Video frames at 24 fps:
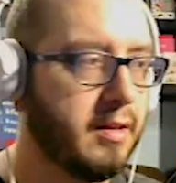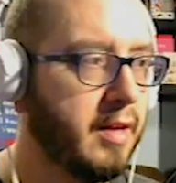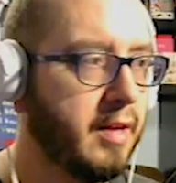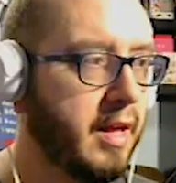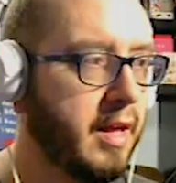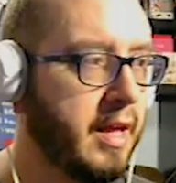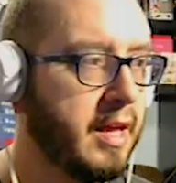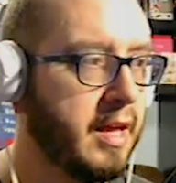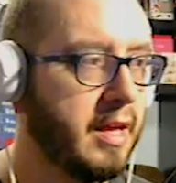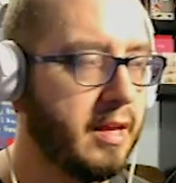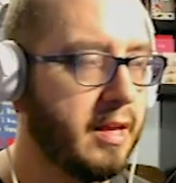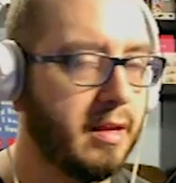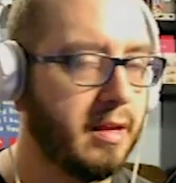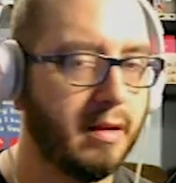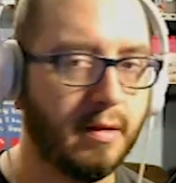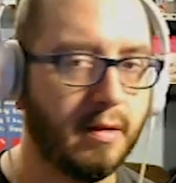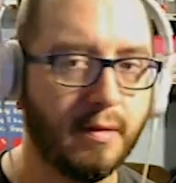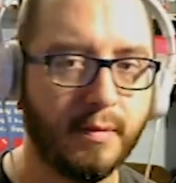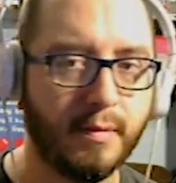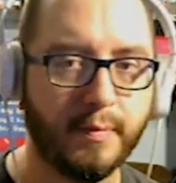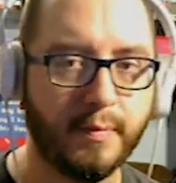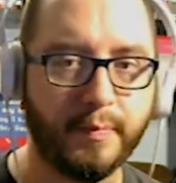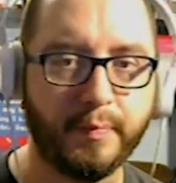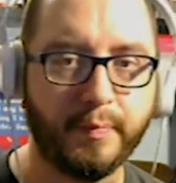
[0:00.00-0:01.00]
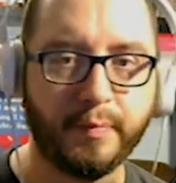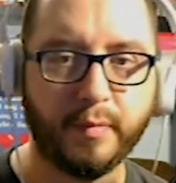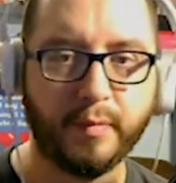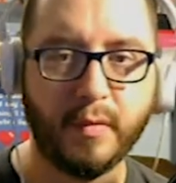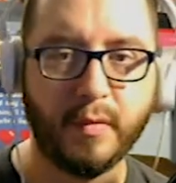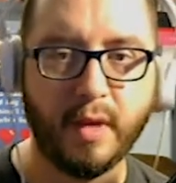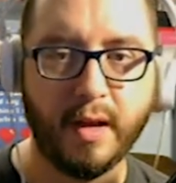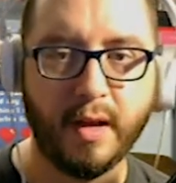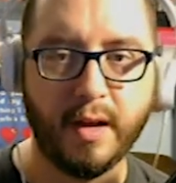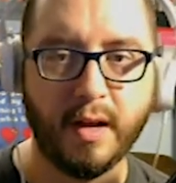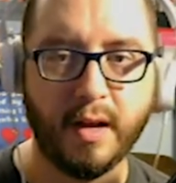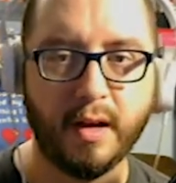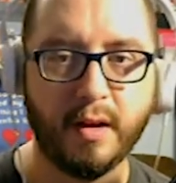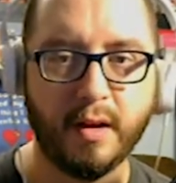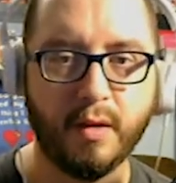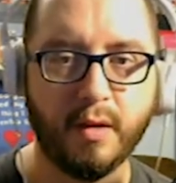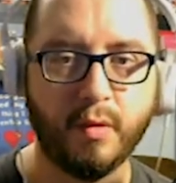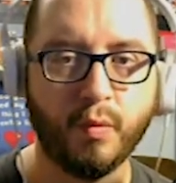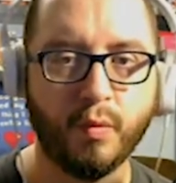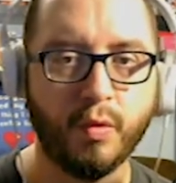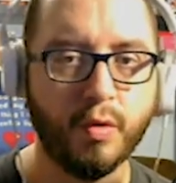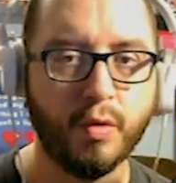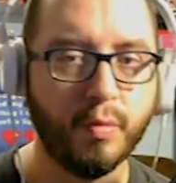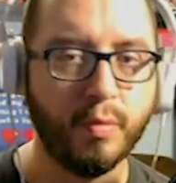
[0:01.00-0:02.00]
a
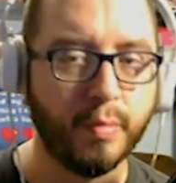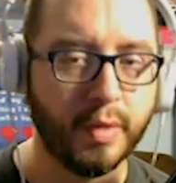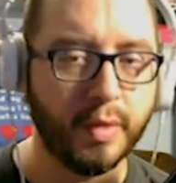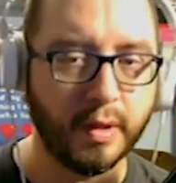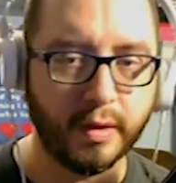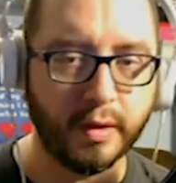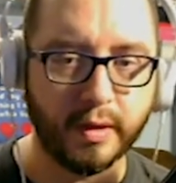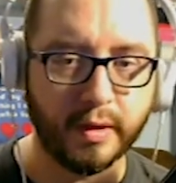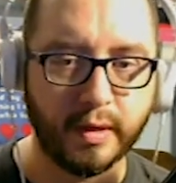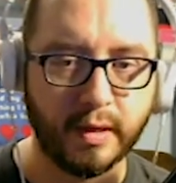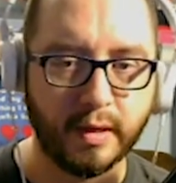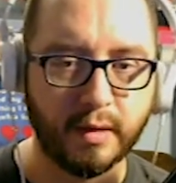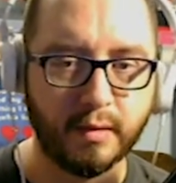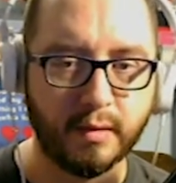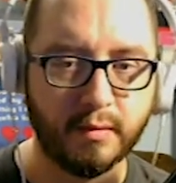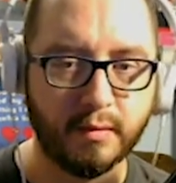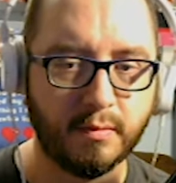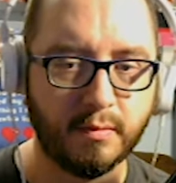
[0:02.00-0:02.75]
room building